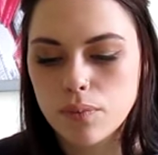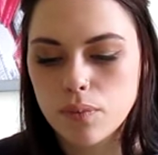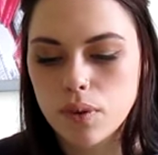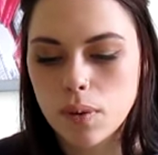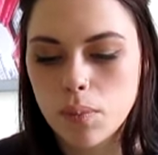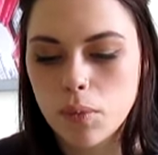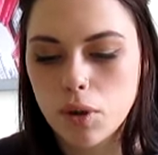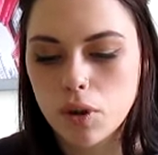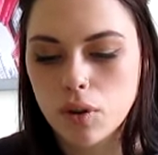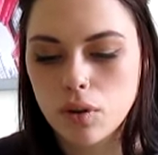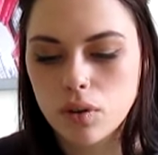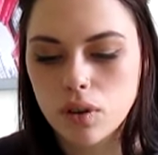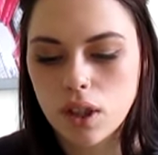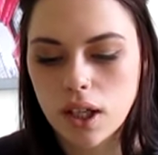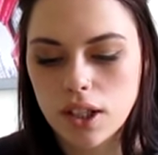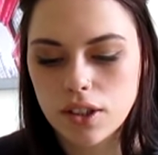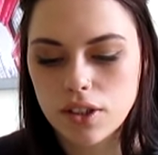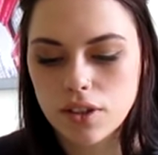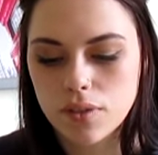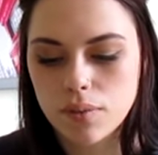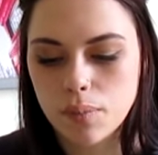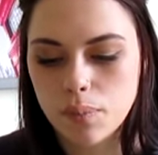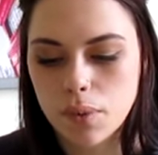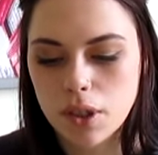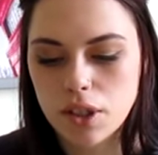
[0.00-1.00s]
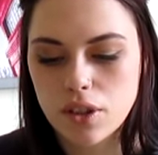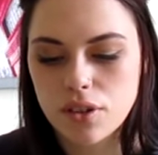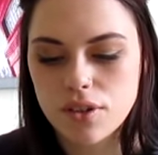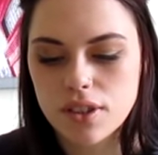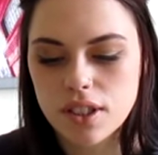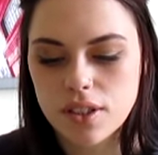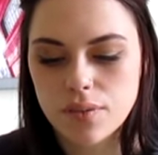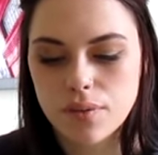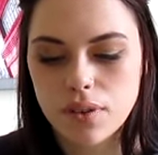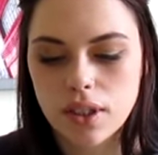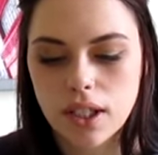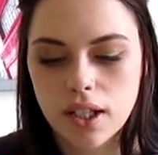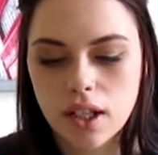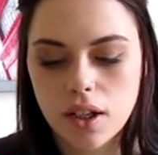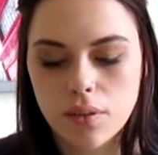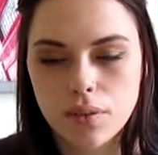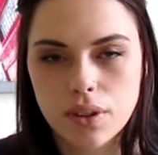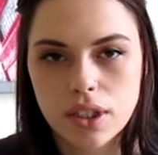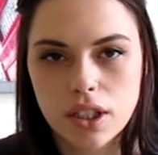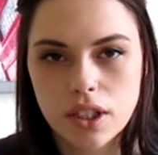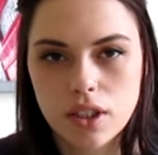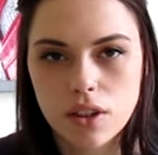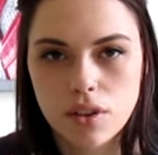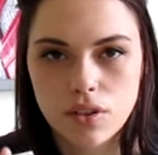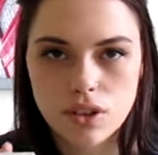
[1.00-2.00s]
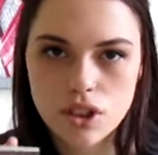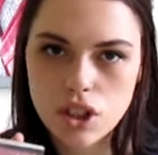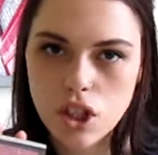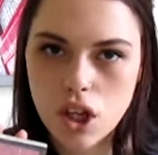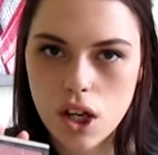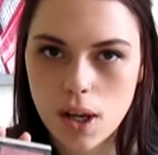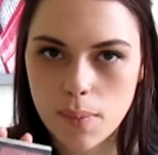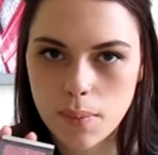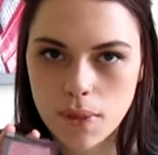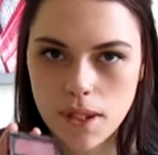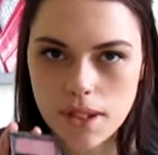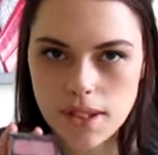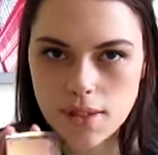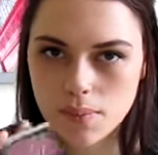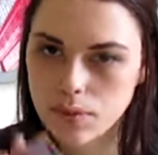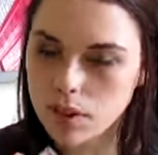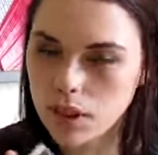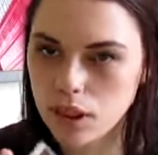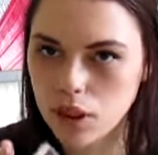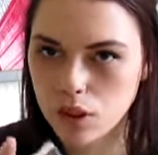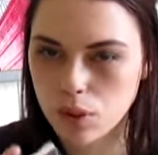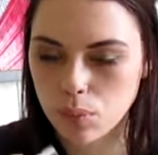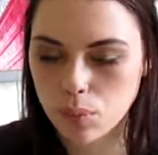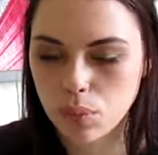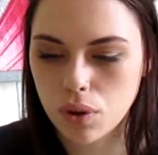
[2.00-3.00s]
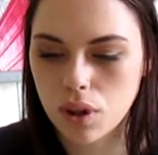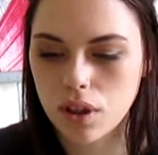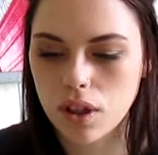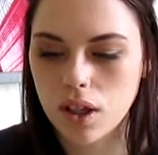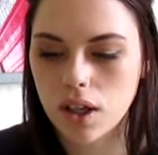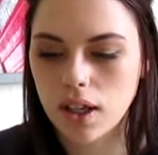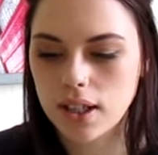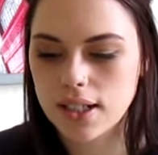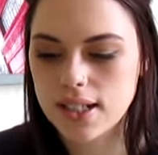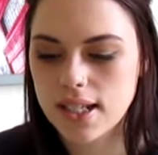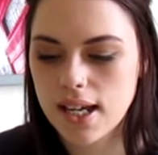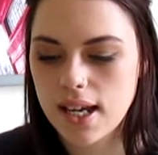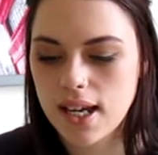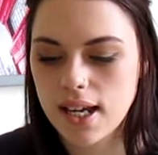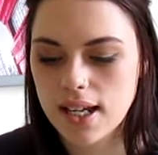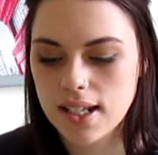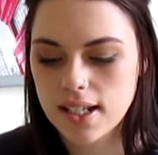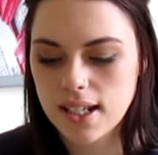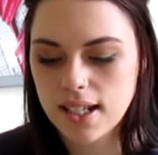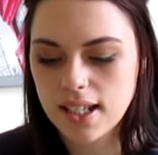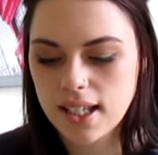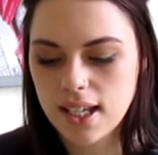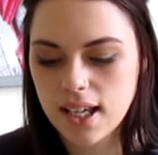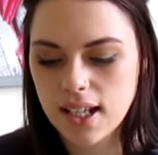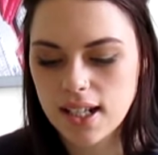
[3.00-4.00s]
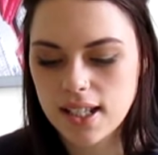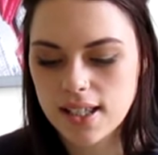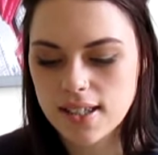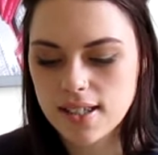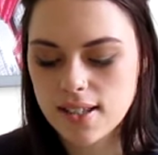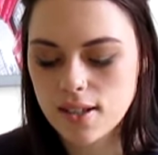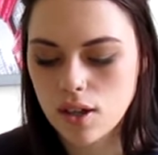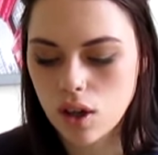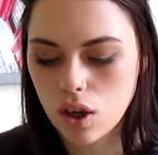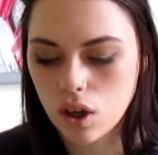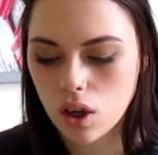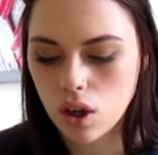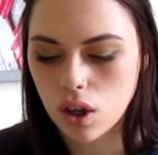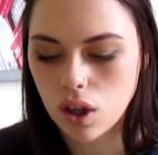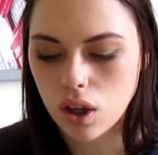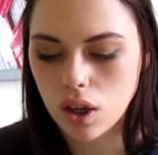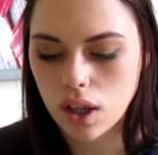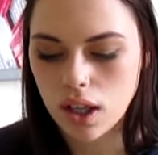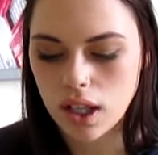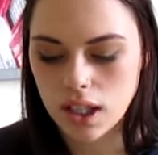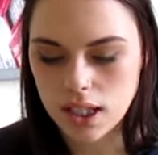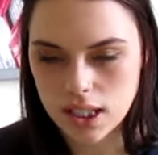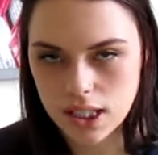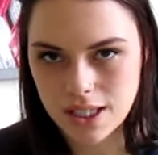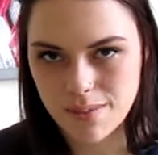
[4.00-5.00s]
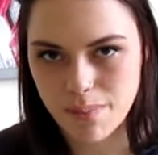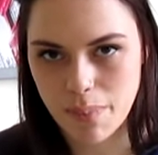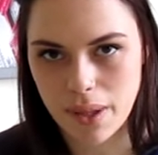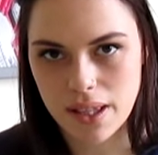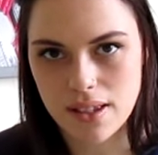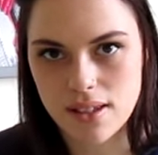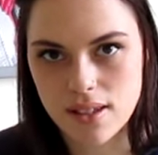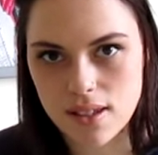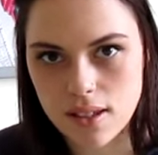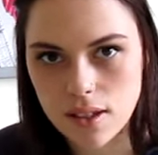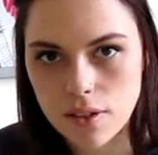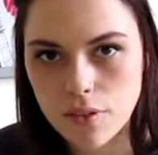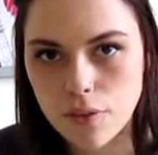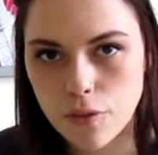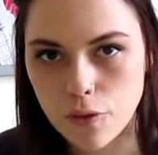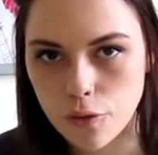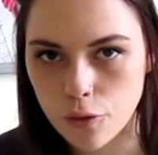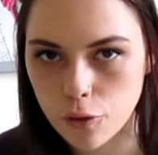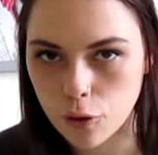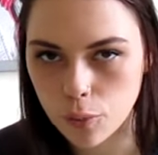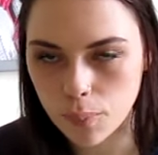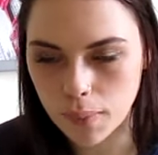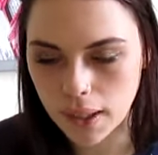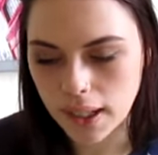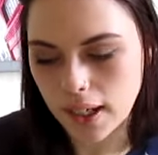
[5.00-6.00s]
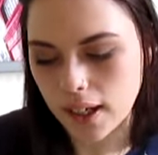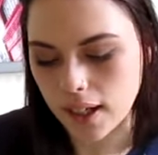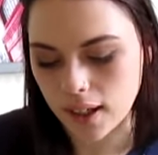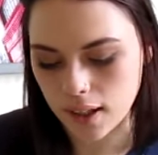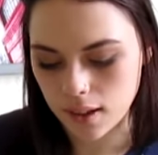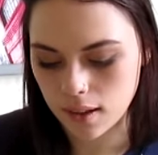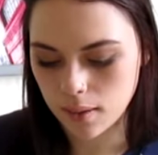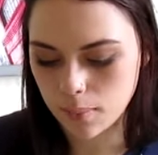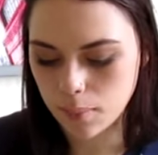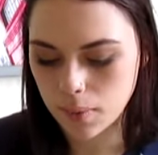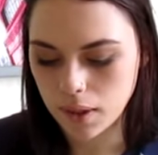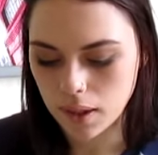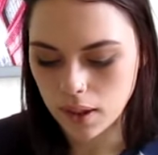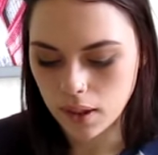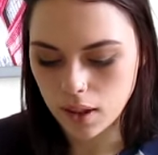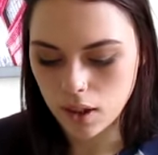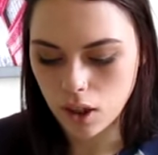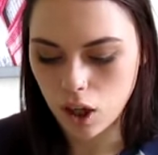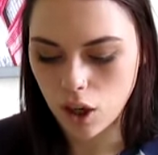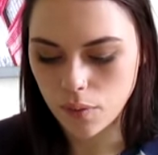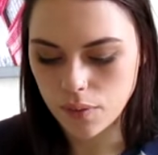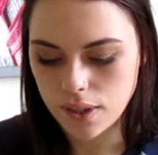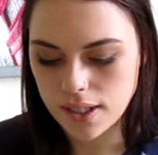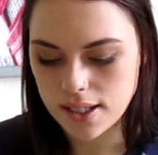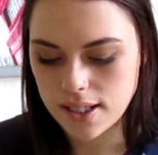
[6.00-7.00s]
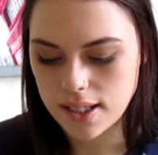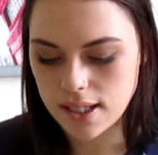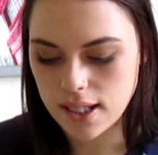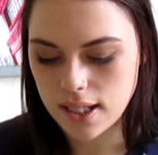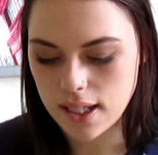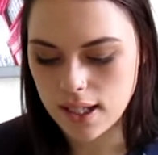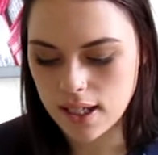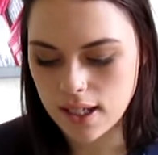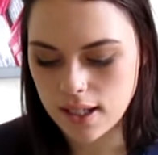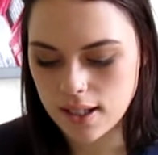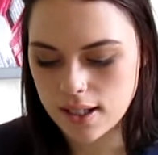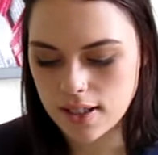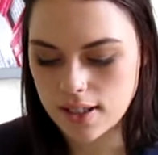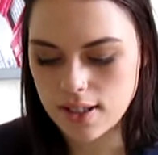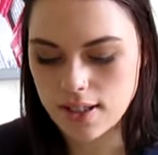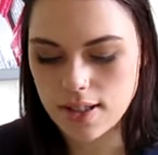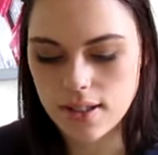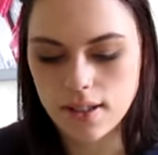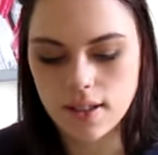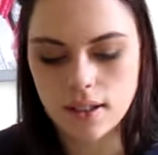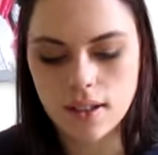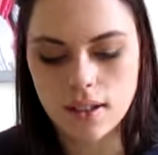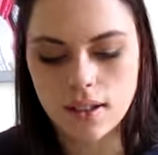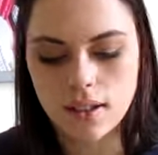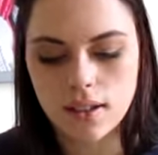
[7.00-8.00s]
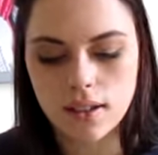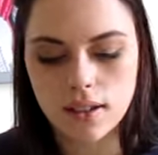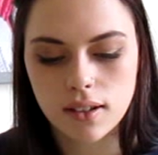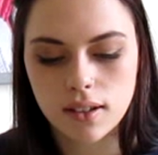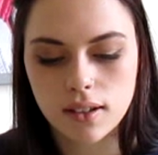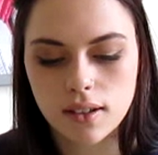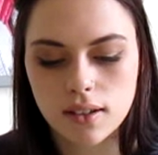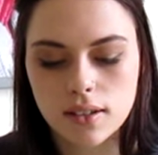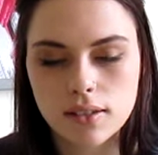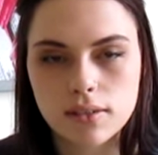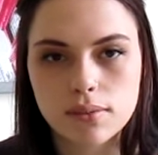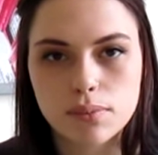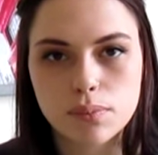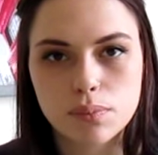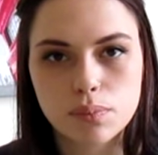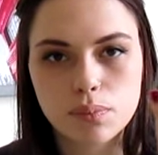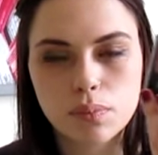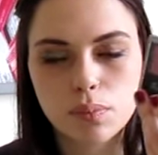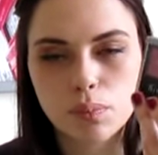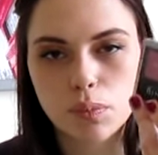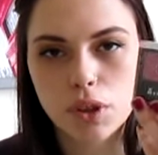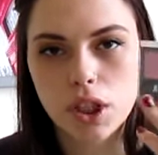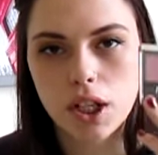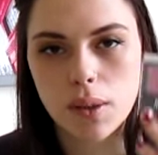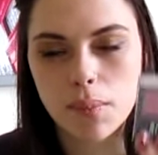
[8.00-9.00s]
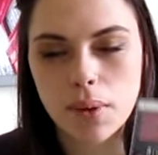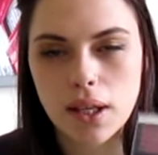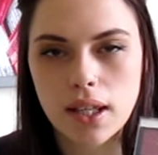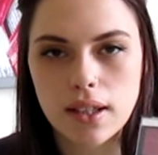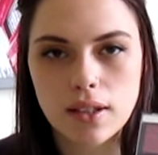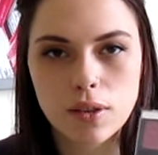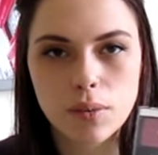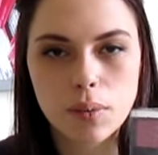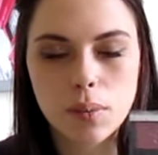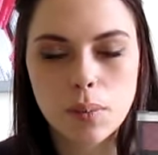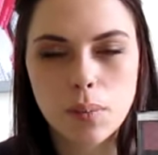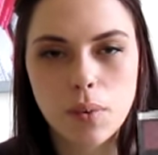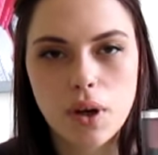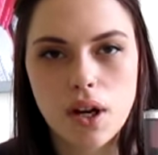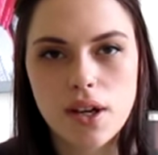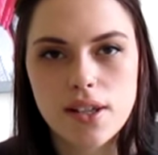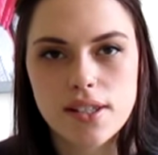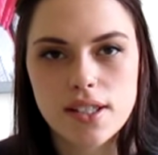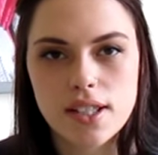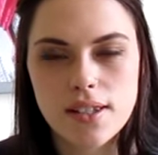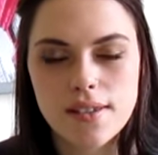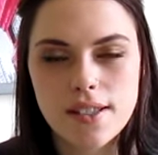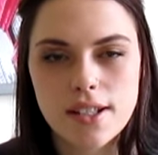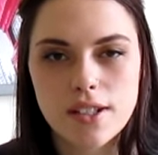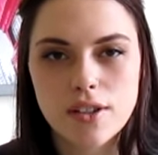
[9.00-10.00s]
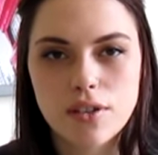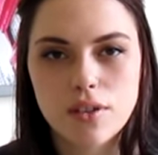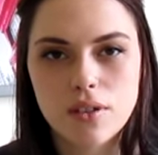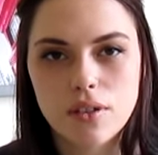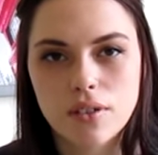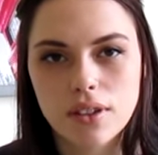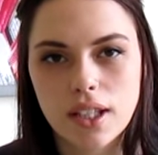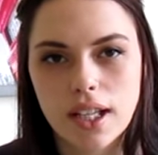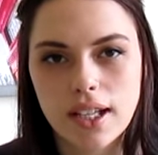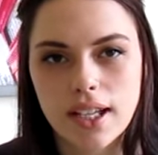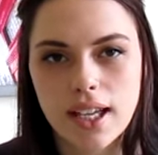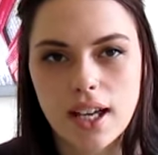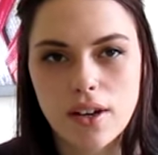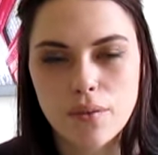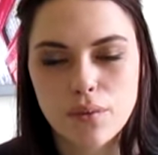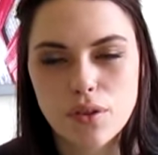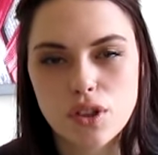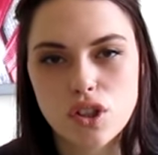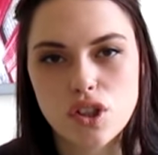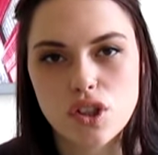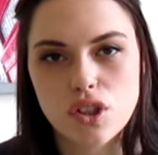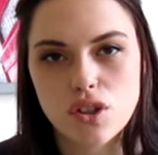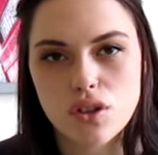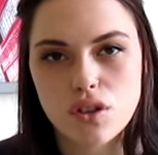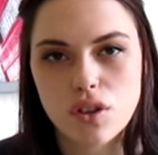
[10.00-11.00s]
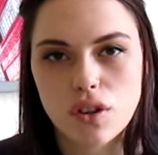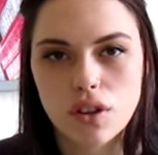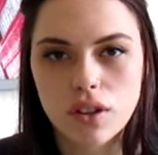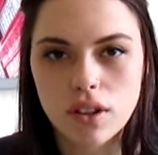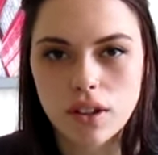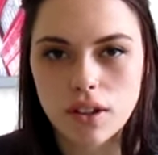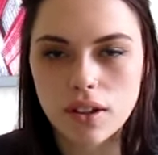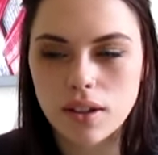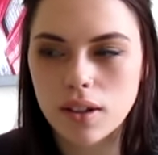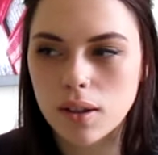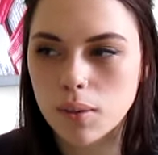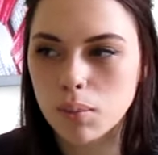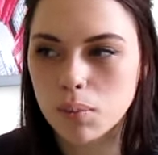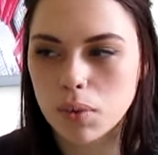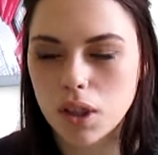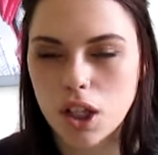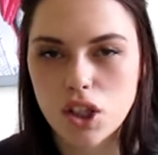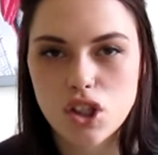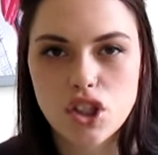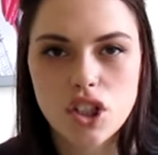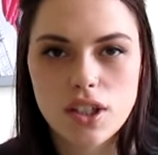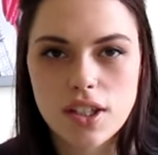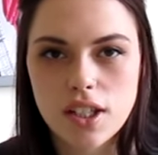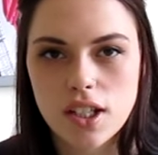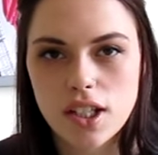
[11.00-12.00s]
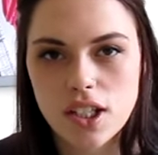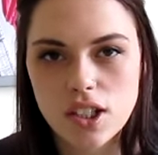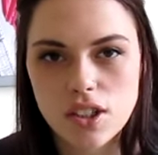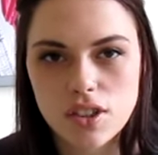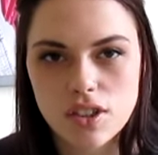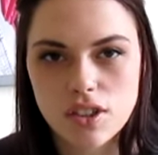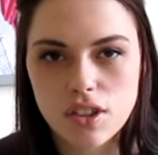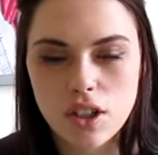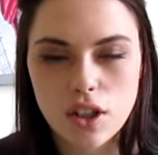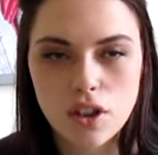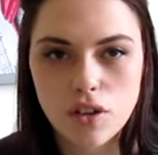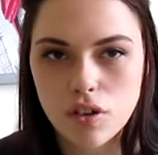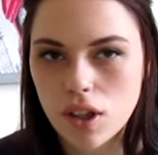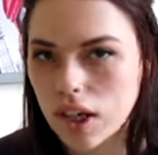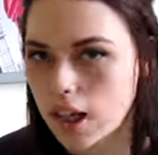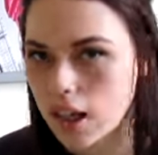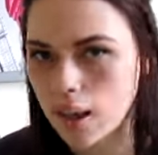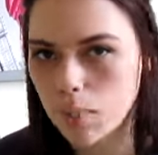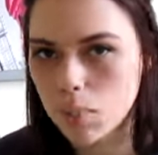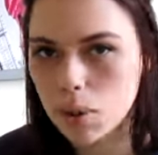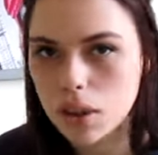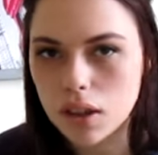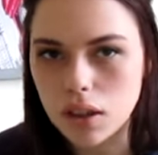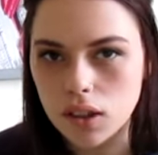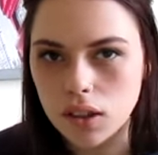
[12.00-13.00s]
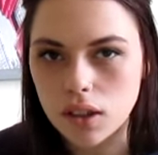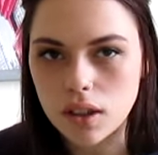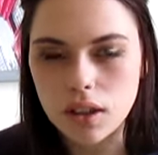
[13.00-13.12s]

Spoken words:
Rimmel I've been using for like a really long time, and it's a really good product. And again, it's not expensive for makeup. Obviously it's going to be a little bit pricier than your like average $2 blusher that you just go grab,